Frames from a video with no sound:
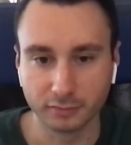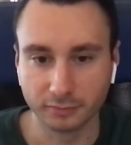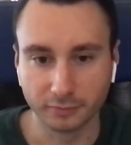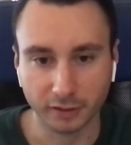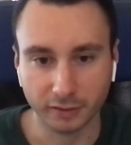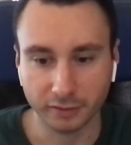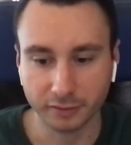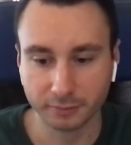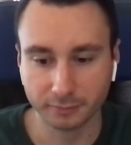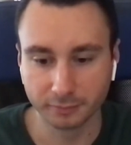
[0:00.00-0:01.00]
and
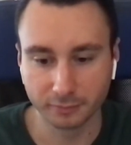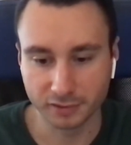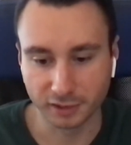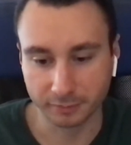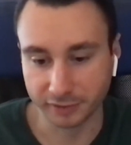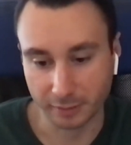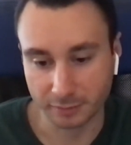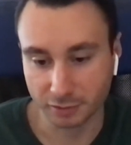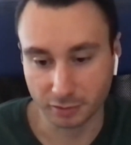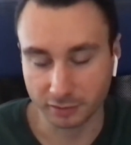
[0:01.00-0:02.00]
sometimes you
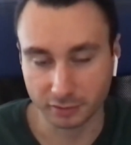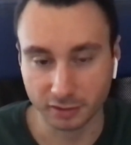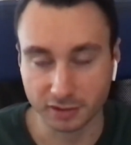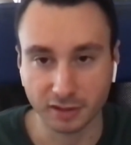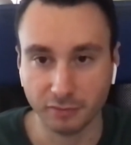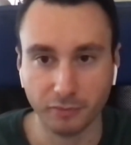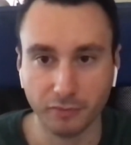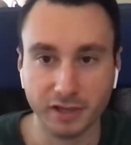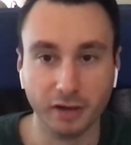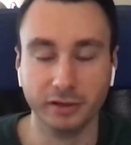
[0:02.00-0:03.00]
can just live
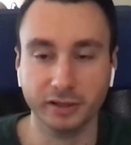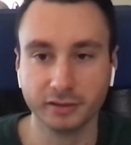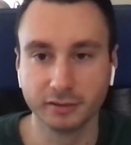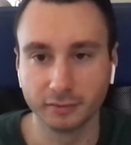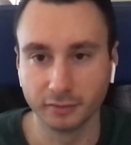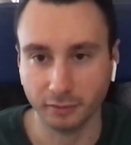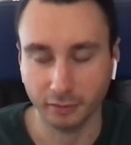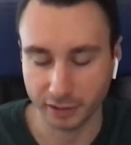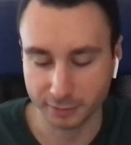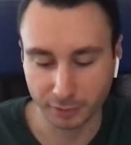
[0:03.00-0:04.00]
without it,
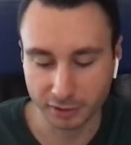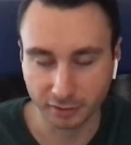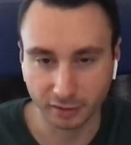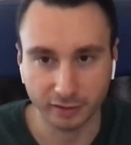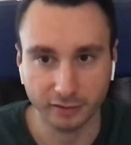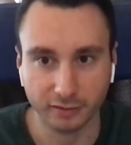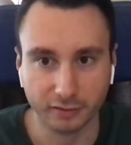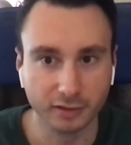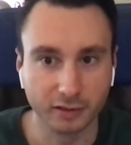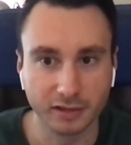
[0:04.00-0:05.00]
especially in
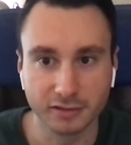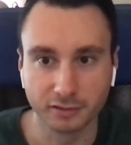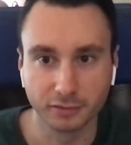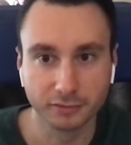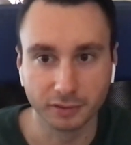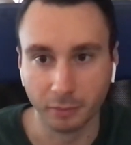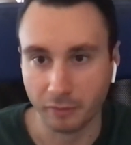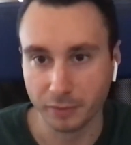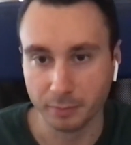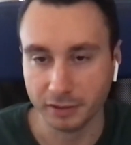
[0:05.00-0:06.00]
case of some
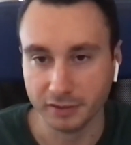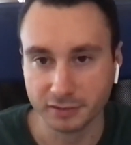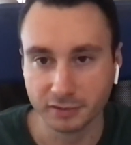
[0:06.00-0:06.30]
MVPs.